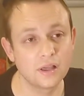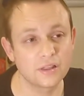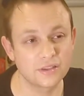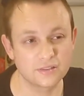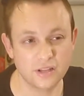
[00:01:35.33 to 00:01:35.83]
I
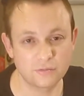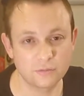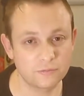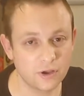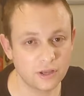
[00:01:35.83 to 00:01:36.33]
think it's level
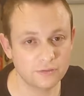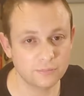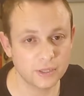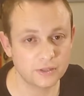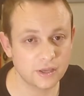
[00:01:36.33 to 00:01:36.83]
5
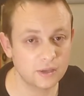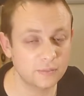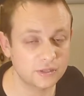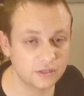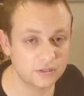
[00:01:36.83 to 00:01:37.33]
make the game,
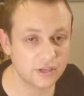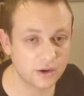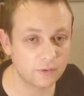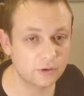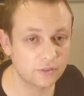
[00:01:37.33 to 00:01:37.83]
they did
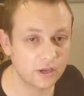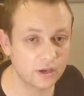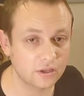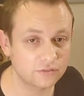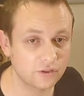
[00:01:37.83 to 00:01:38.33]
carry on that
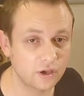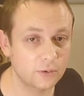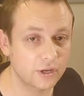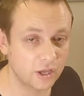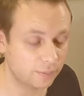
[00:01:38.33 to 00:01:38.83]
art style,
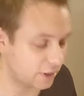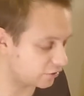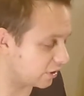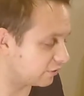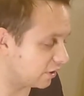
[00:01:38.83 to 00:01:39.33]
and I hope that
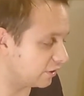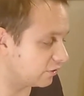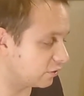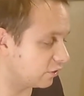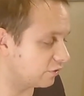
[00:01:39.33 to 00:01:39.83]
translates
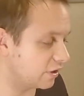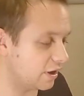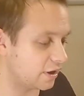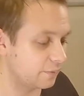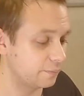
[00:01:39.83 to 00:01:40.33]
across to
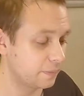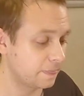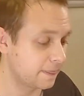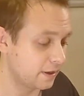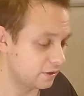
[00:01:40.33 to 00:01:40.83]
here.
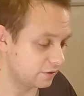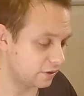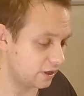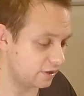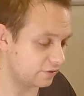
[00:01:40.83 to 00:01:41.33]
So
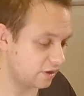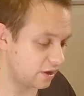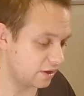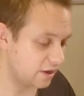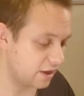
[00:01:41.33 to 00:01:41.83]
let's
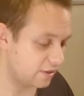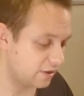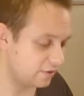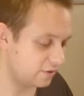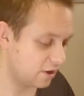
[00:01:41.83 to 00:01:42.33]
get
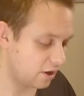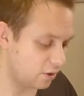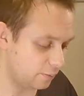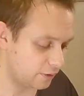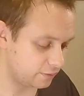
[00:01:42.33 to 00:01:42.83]
this
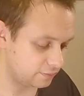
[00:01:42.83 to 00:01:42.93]
open.